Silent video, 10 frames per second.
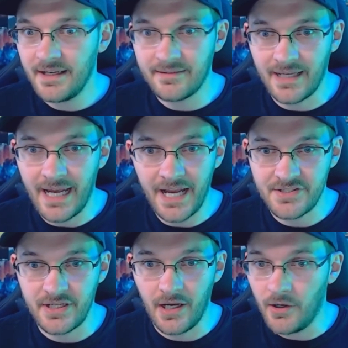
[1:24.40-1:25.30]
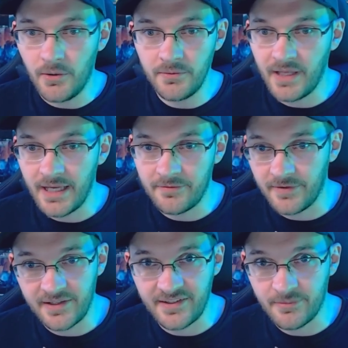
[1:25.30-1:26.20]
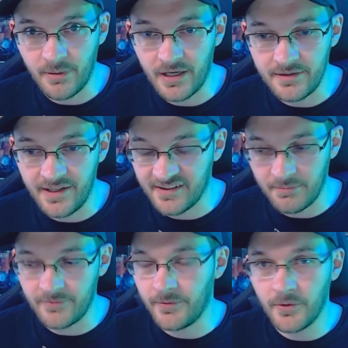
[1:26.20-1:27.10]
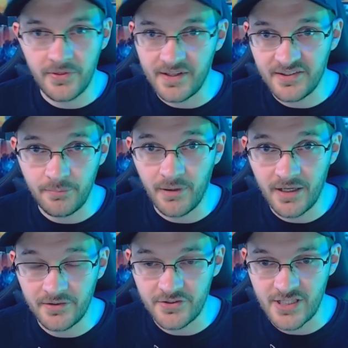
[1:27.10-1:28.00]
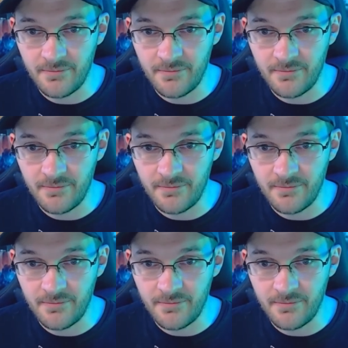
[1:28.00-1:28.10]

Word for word: is I actually owned a FlexiSpot desk before this sponsorship